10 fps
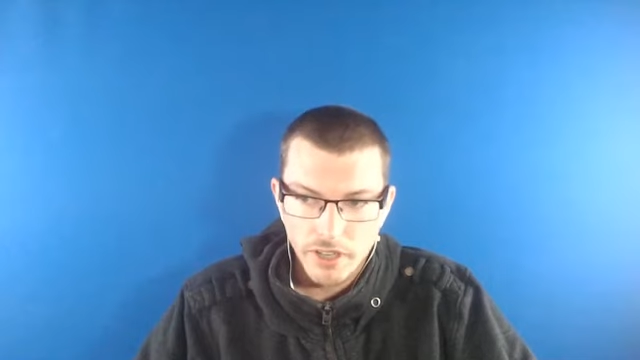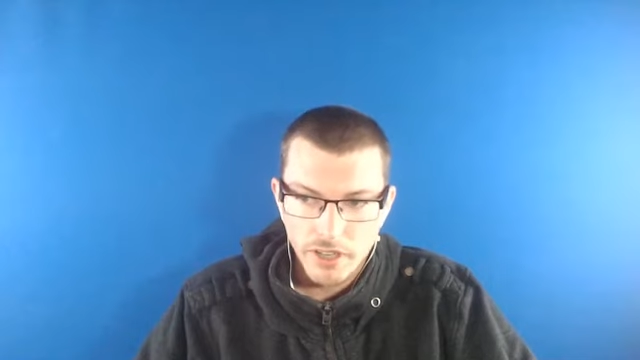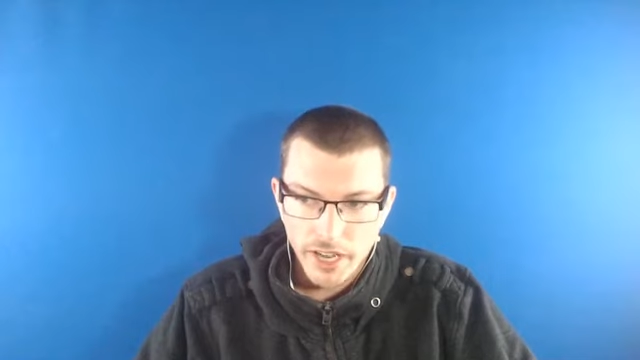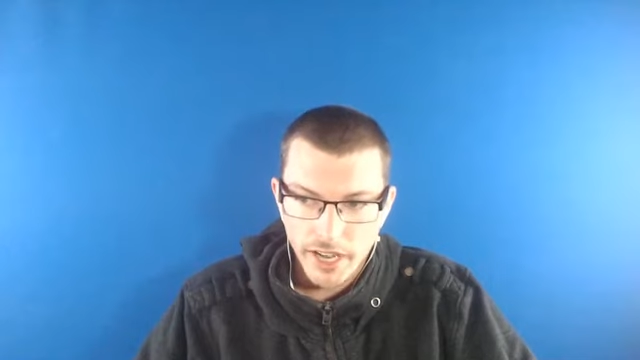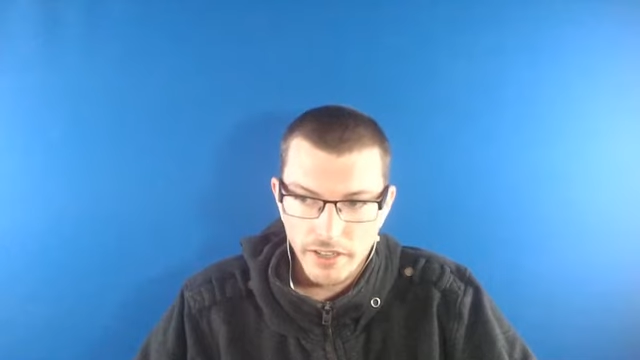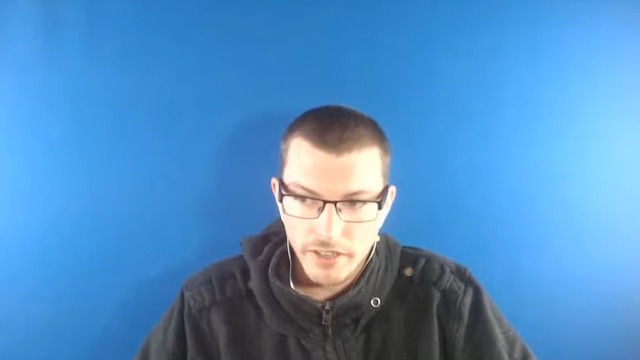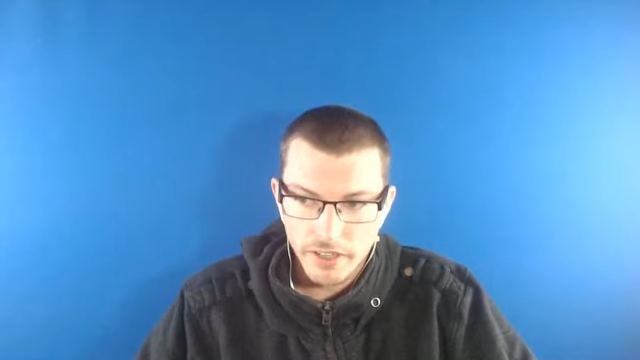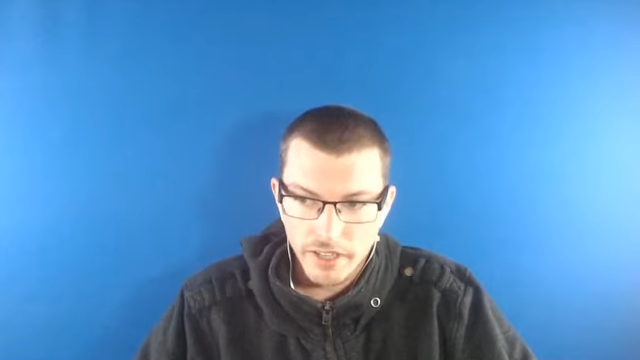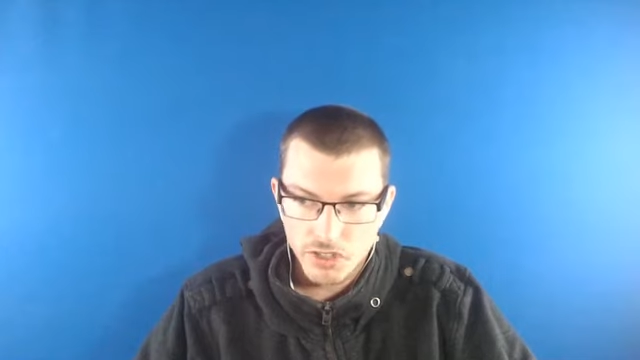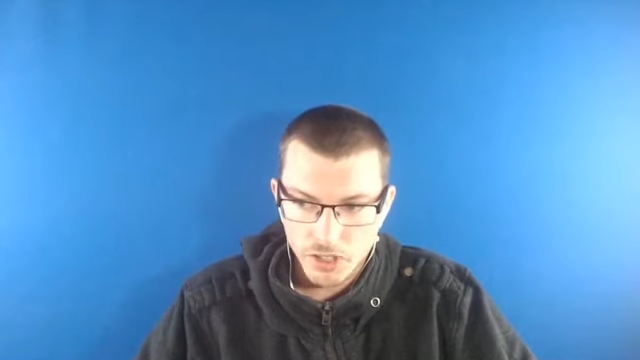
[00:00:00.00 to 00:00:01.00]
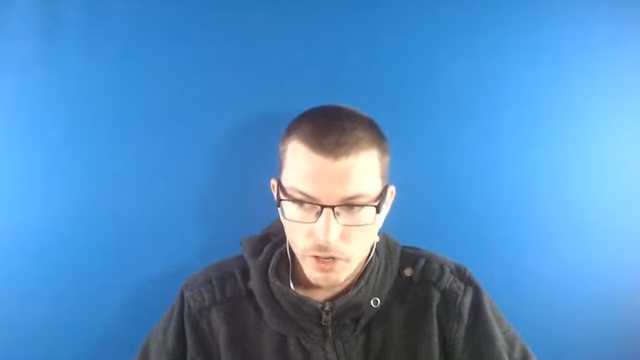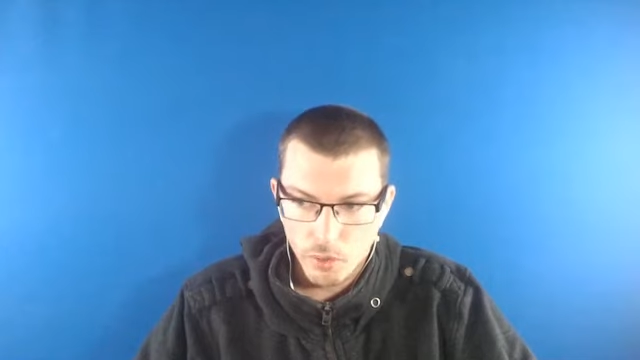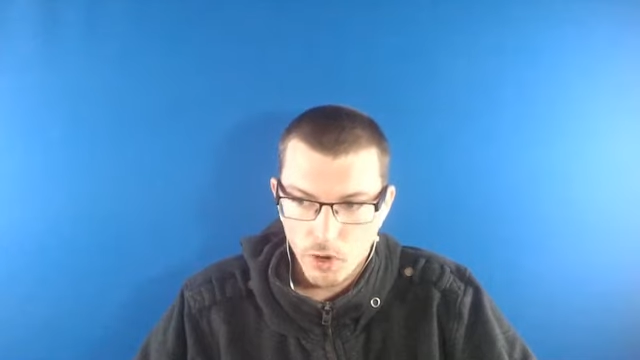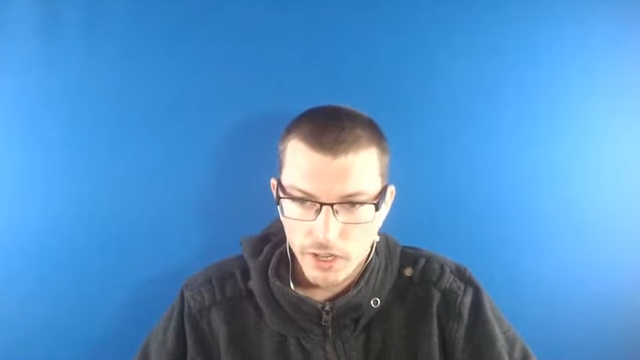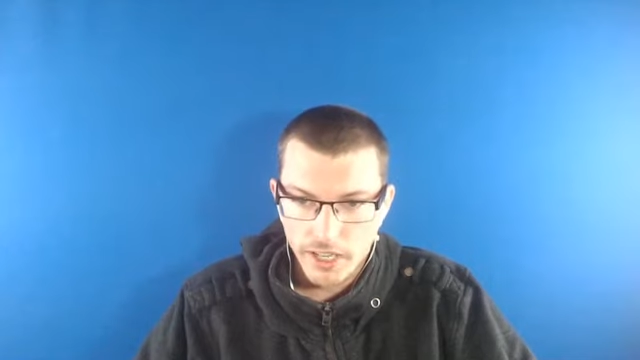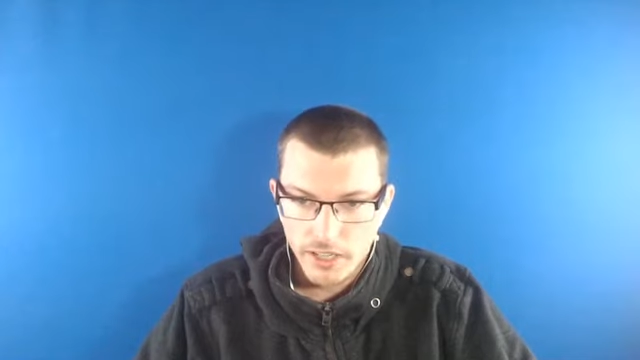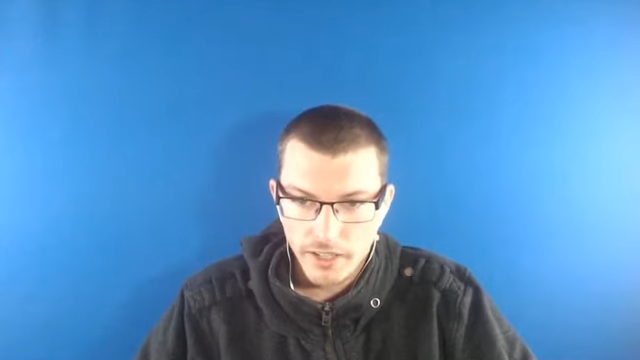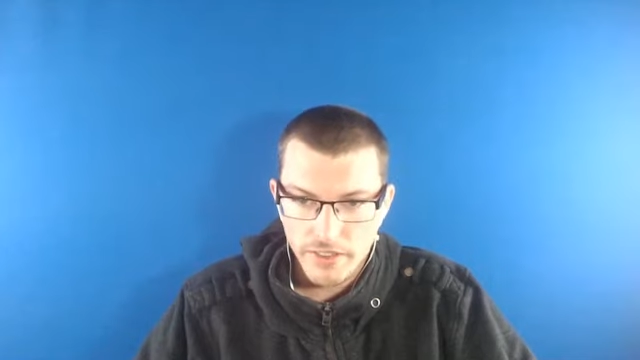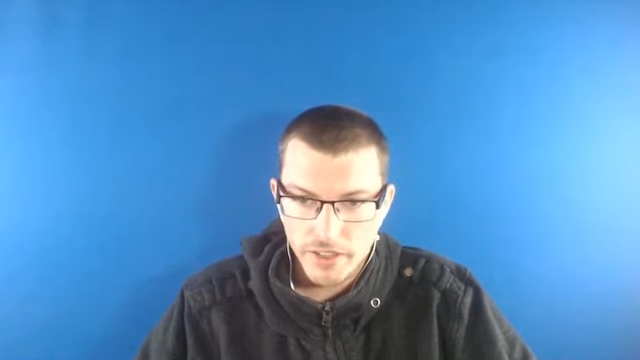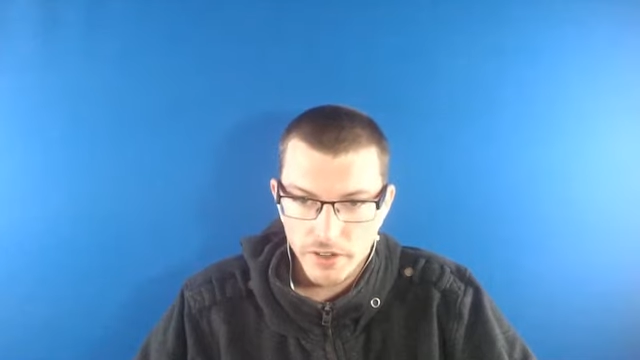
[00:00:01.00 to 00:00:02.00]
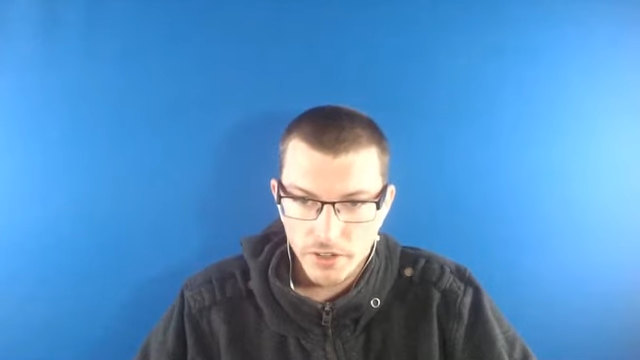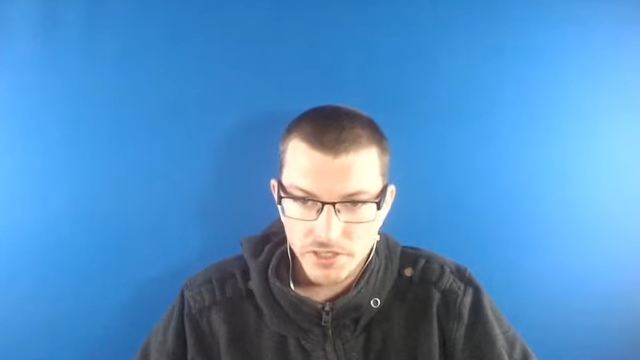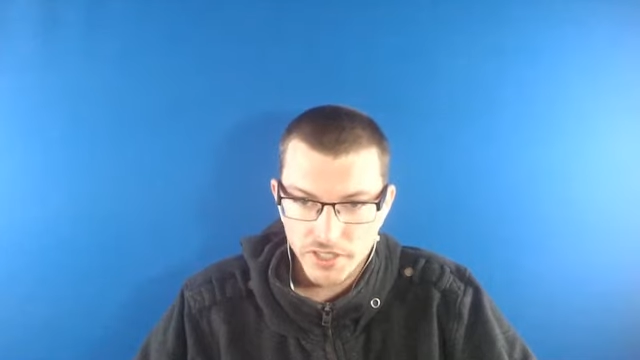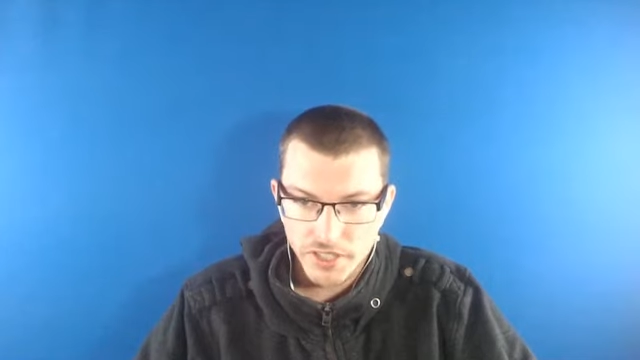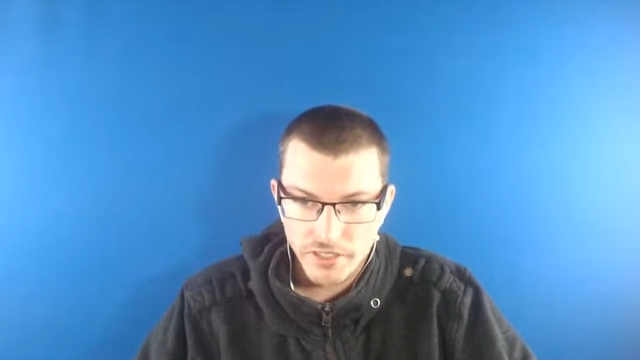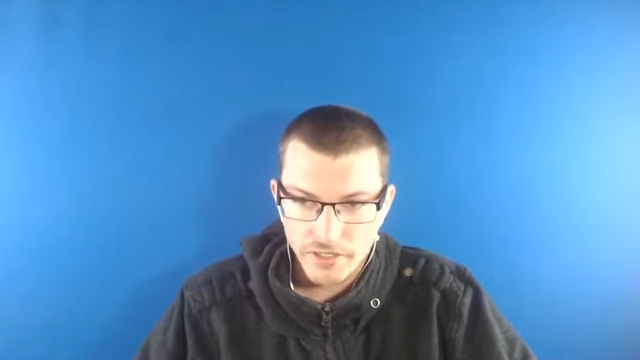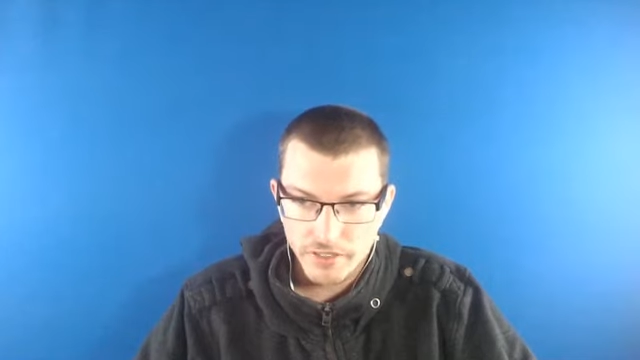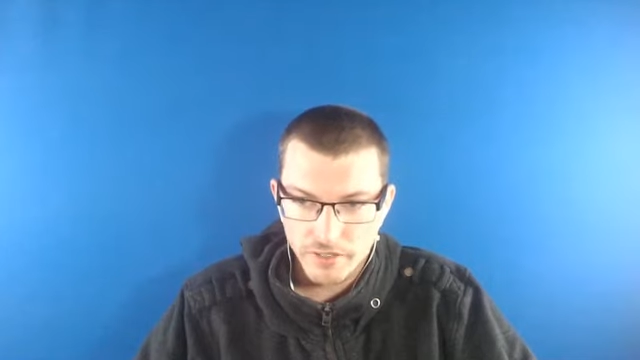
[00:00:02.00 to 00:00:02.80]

and it started working, and then all of a sudden